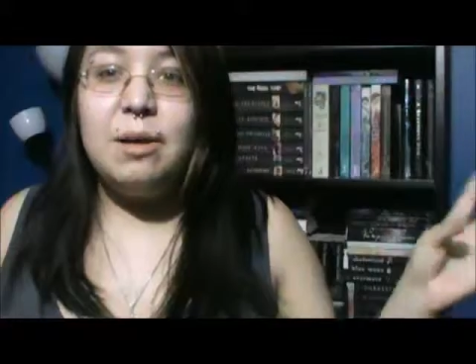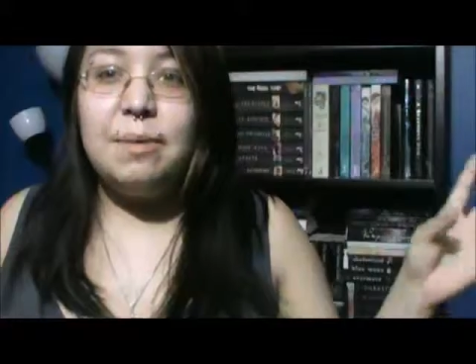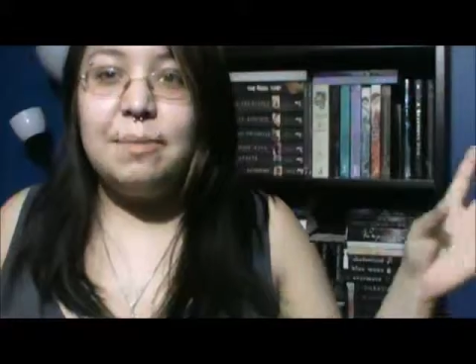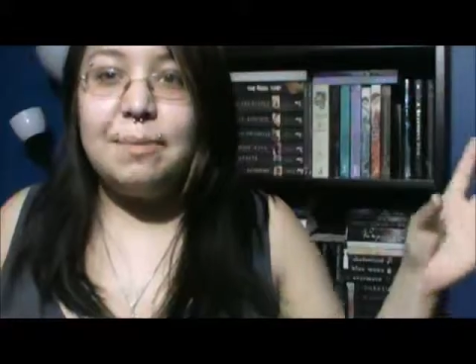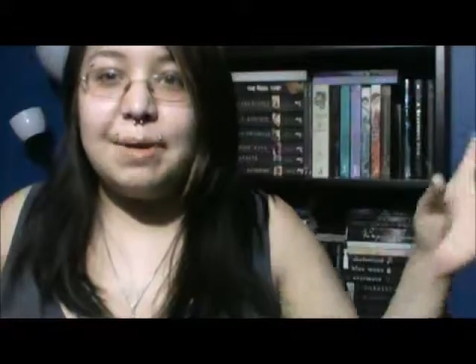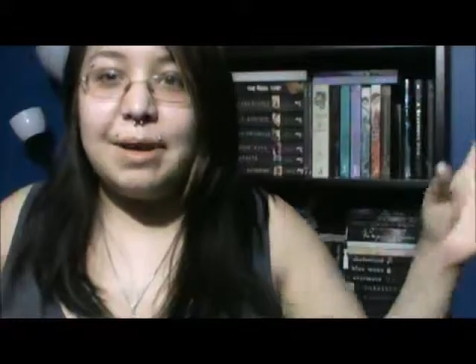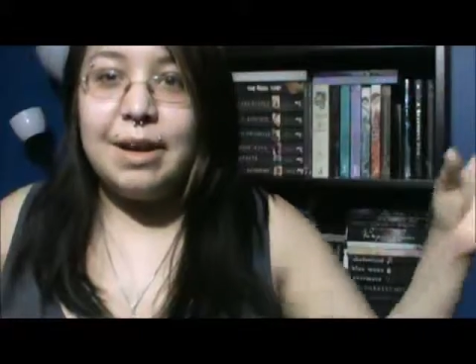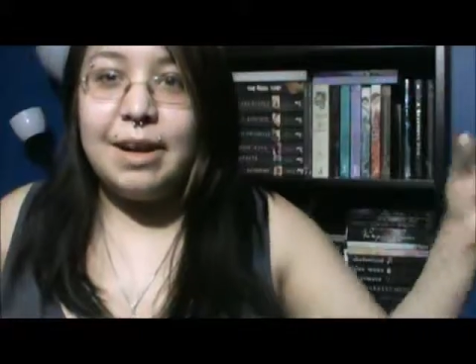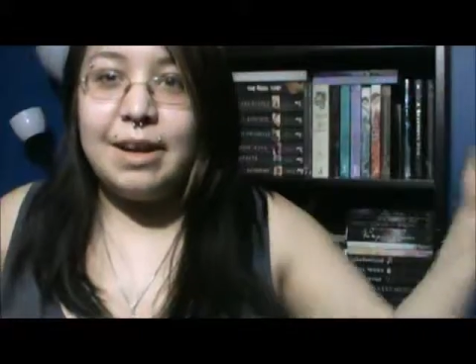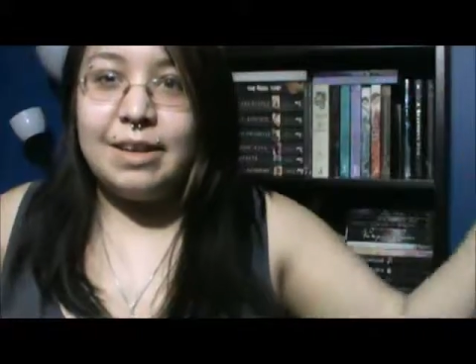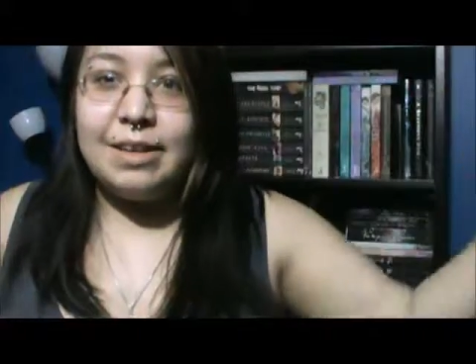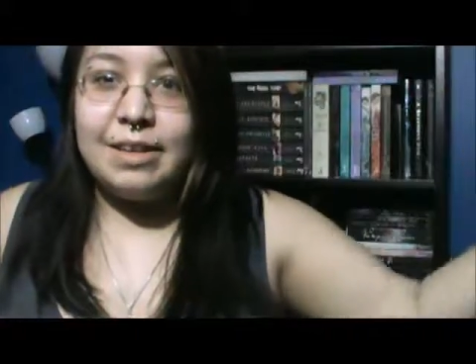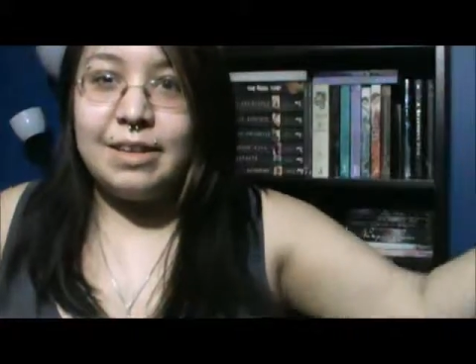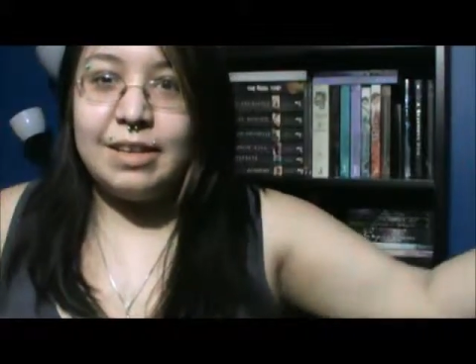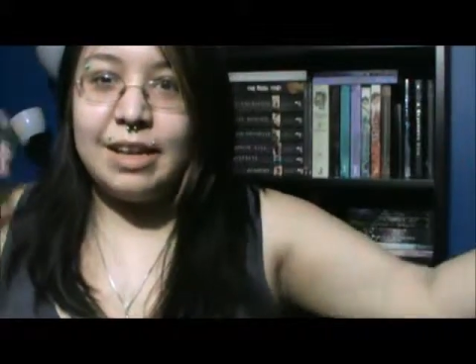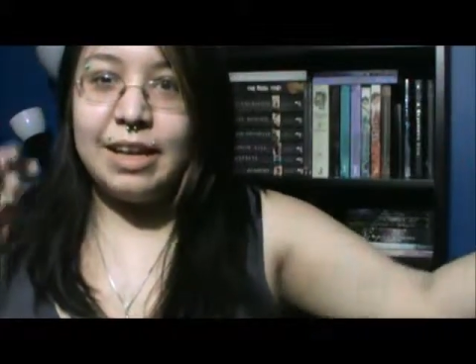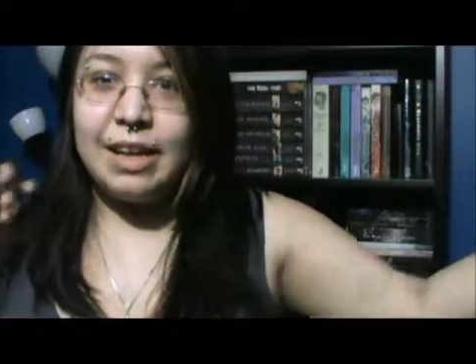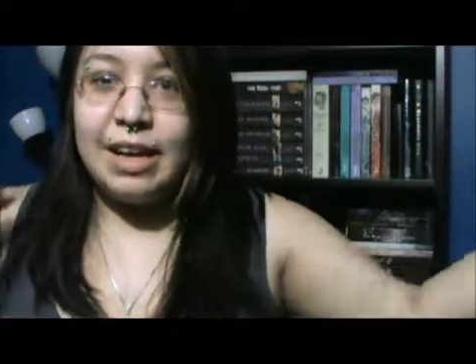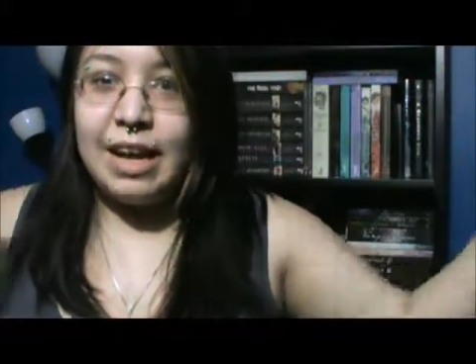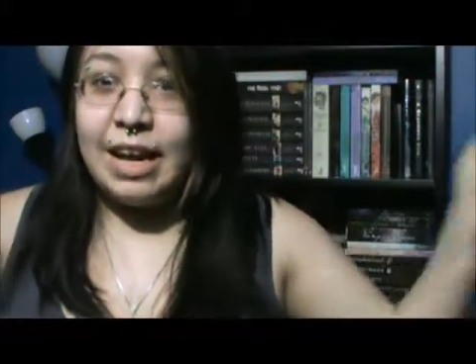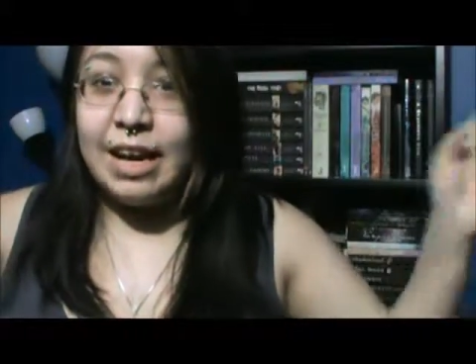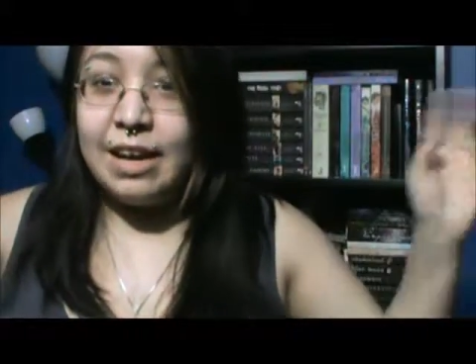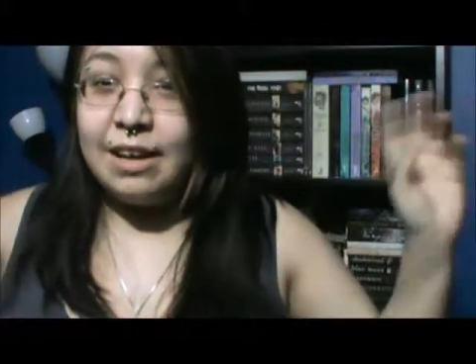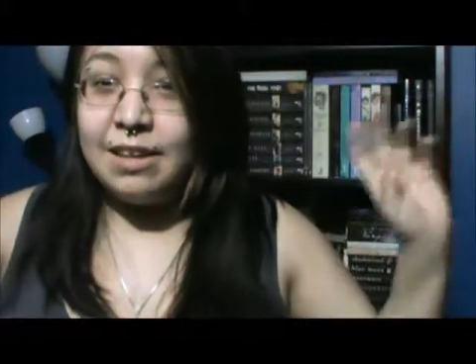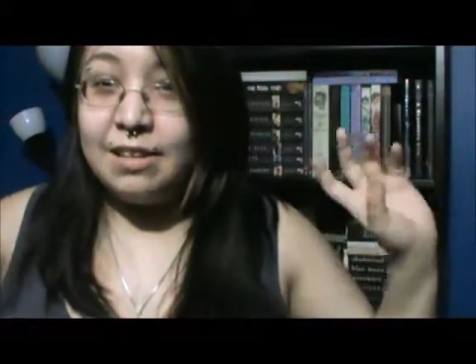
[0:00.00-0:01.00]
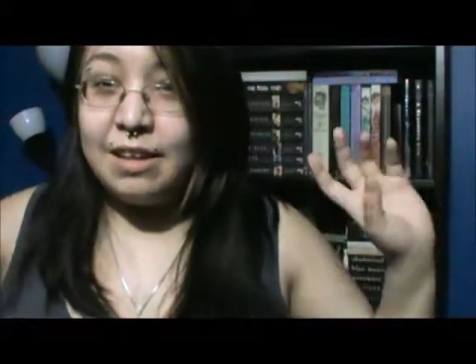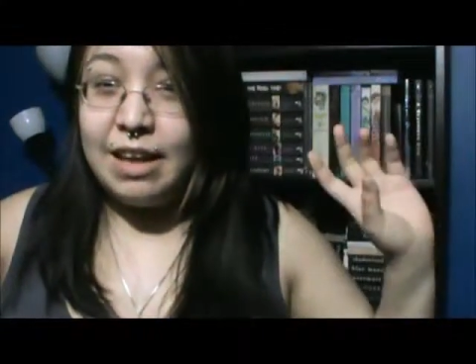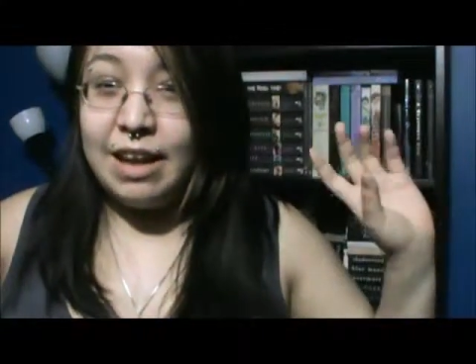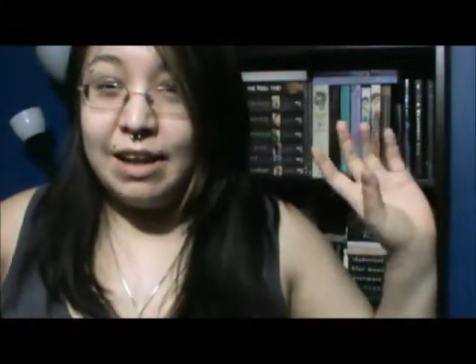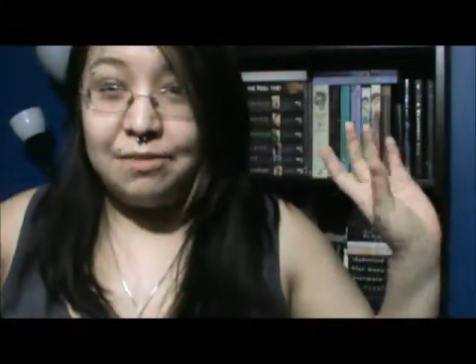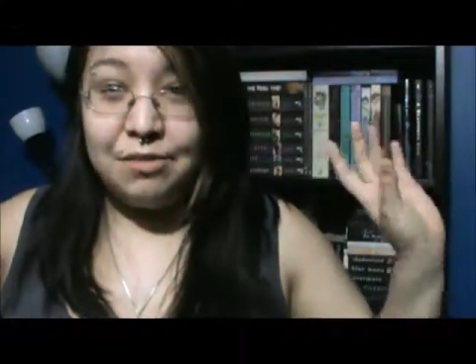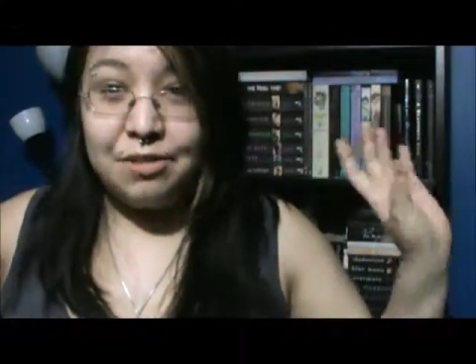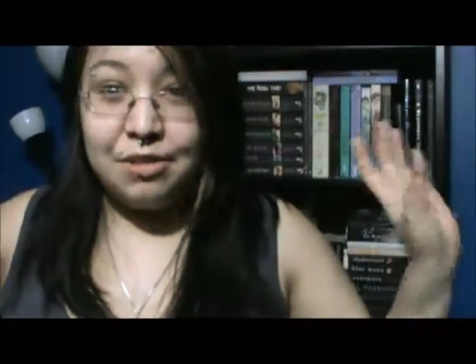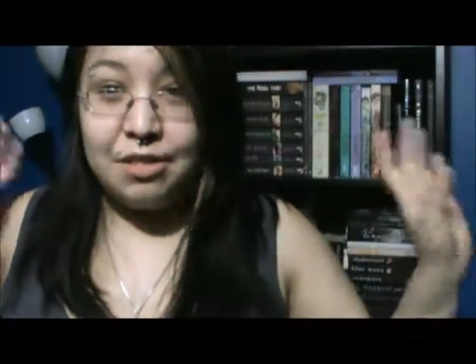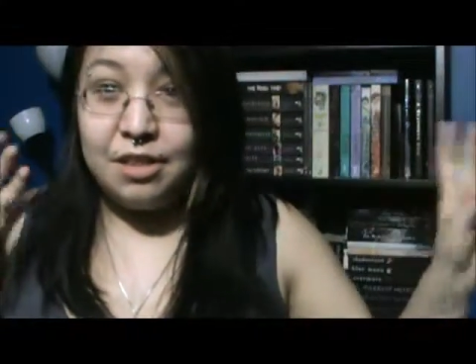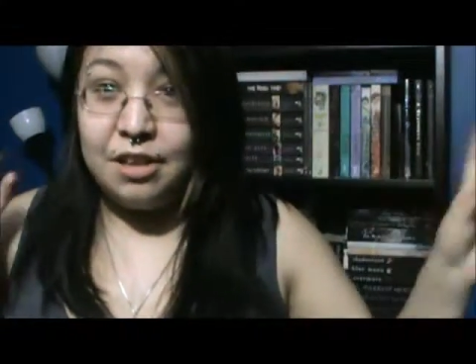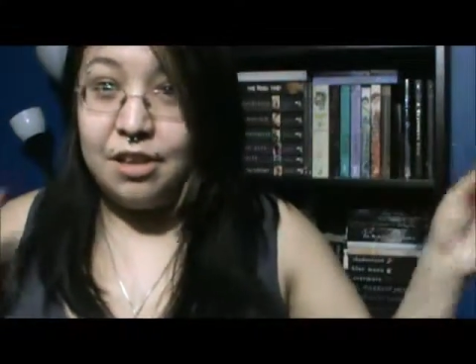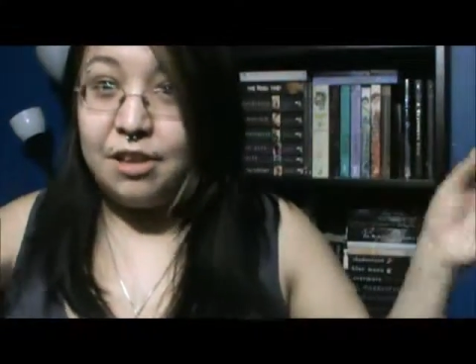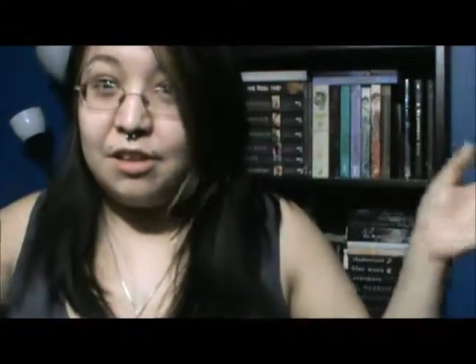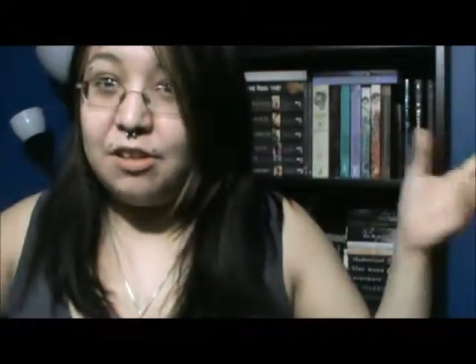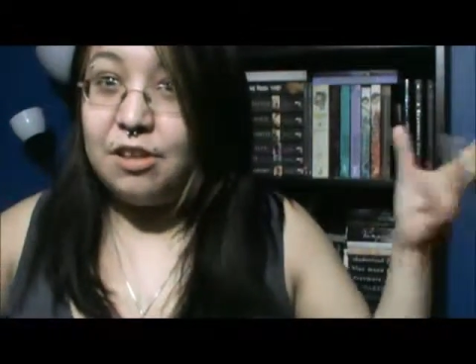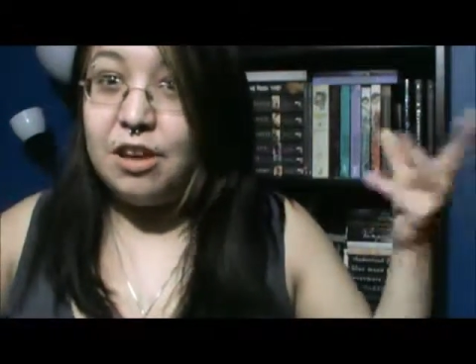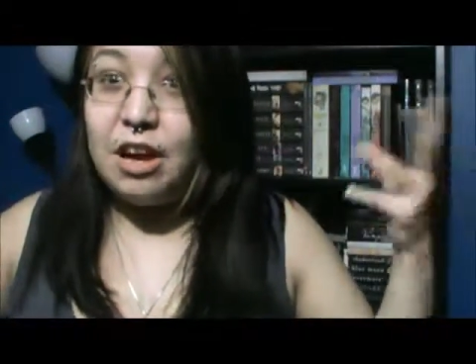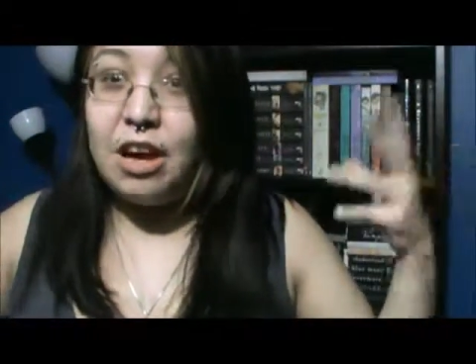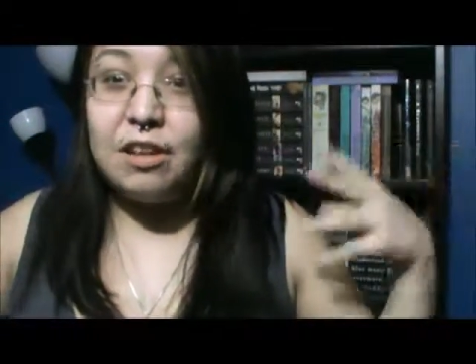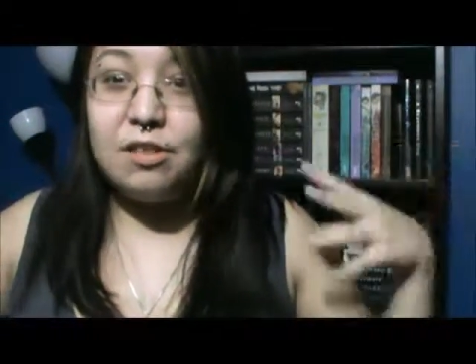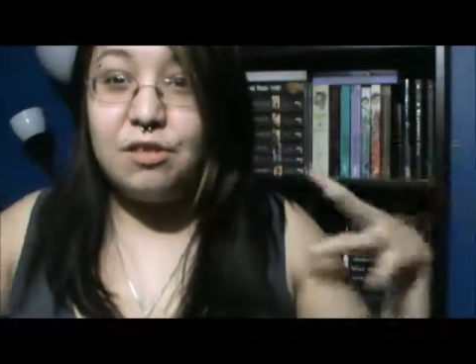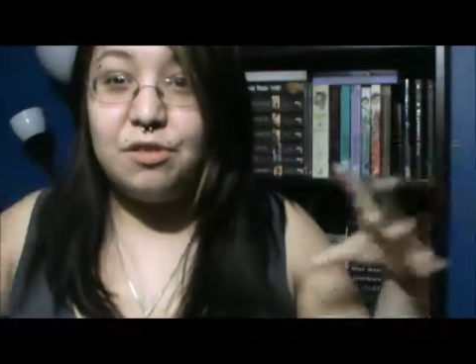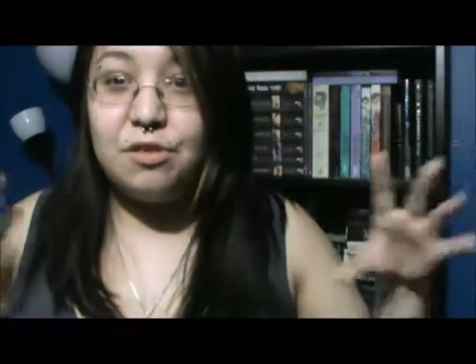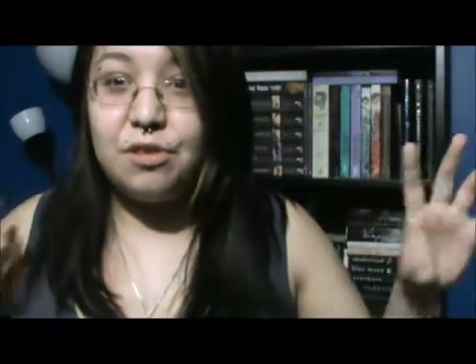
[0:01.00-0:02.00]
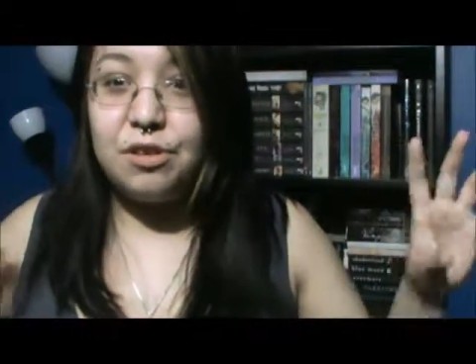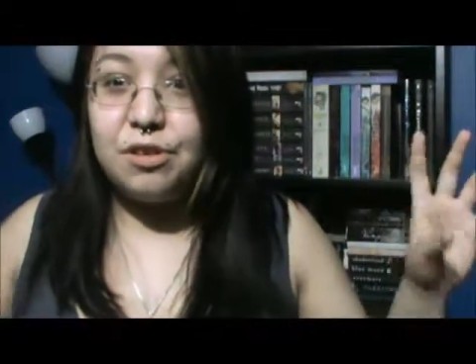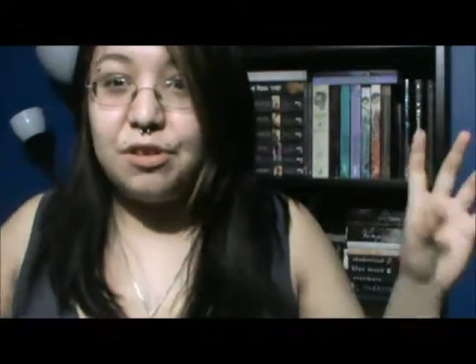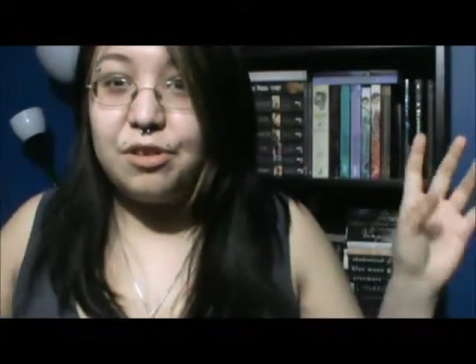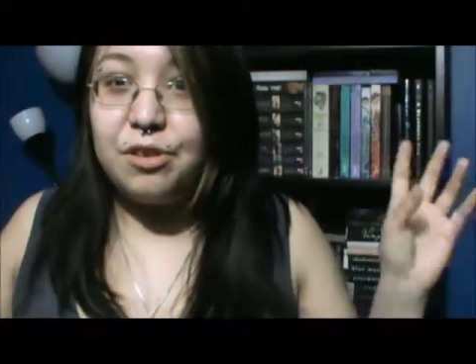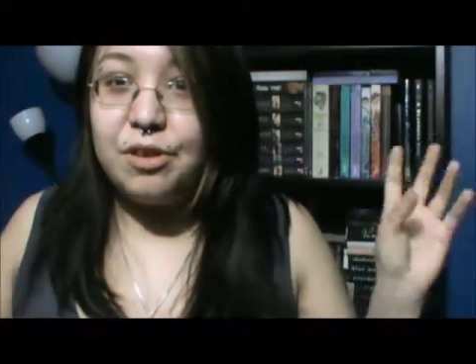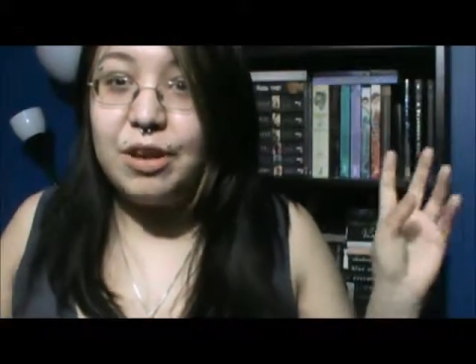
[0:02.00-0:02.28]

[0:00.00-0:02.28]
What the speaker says: but everything got sort of